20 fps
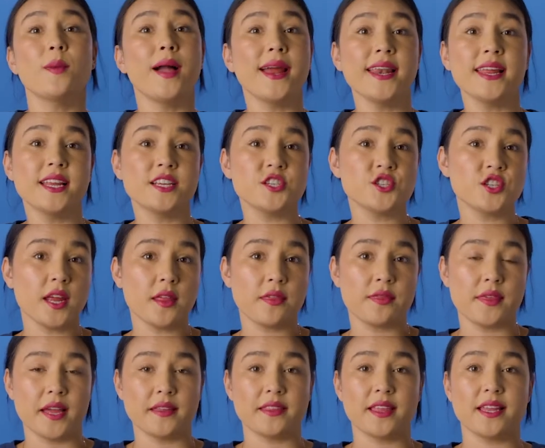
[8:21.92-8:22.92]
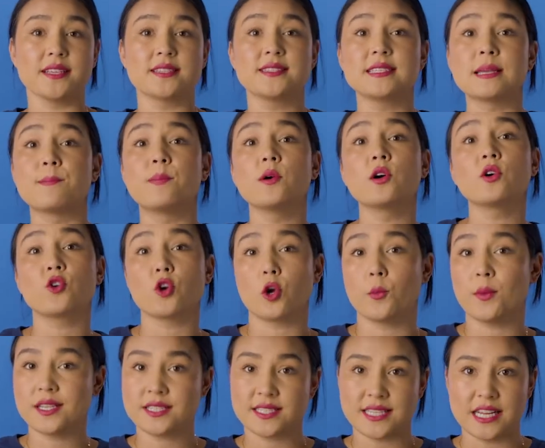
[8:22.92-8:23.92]
might initially think that a simple
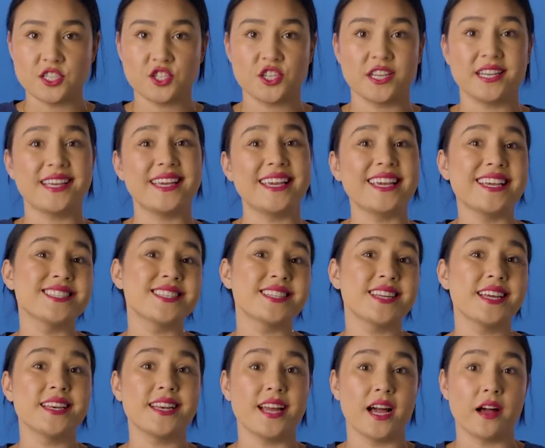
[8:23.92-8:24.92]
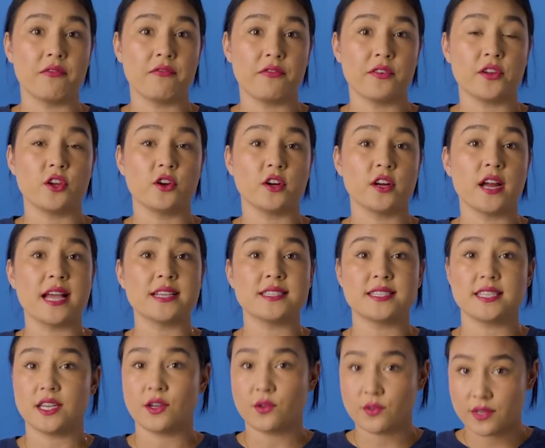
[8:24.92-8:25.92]
Chrome extension isn't enough for your
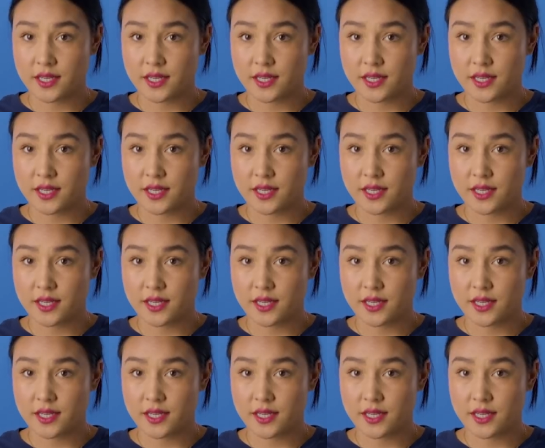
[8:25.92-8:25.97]
SEO